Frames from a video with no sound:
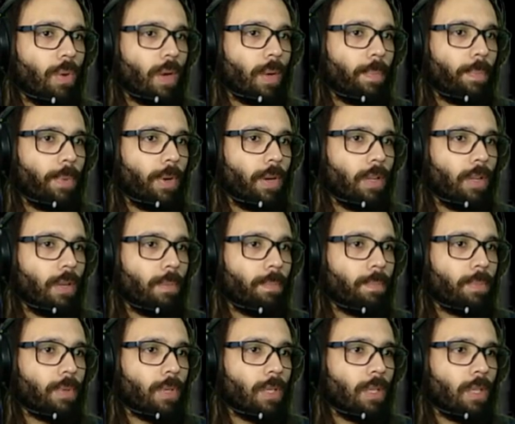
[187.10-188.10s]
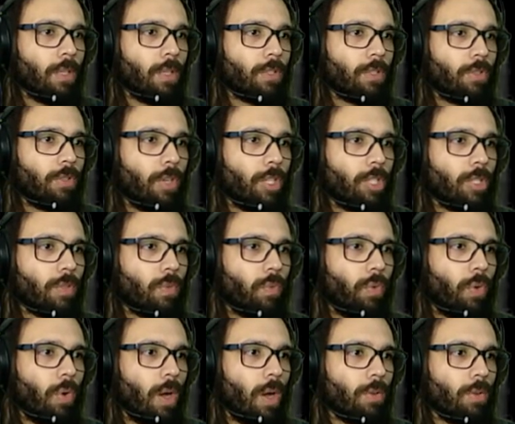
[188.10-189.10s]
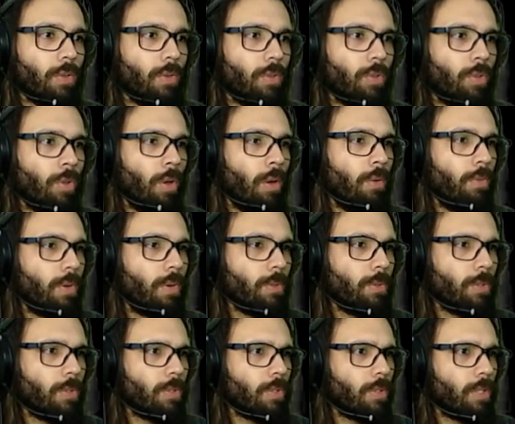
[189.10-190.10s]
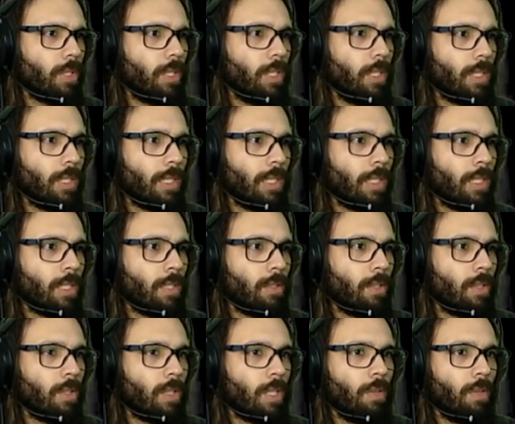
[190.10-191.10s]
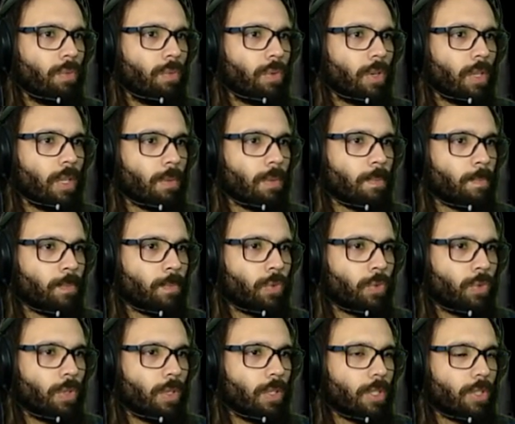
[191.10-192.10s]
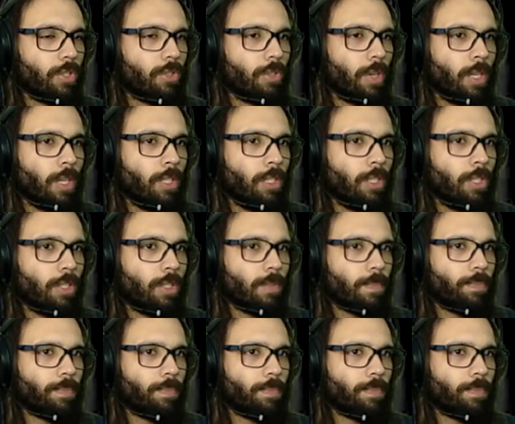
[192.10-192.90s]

apparently putting illustrations throughout novels isn't a thing for them. Truly strange.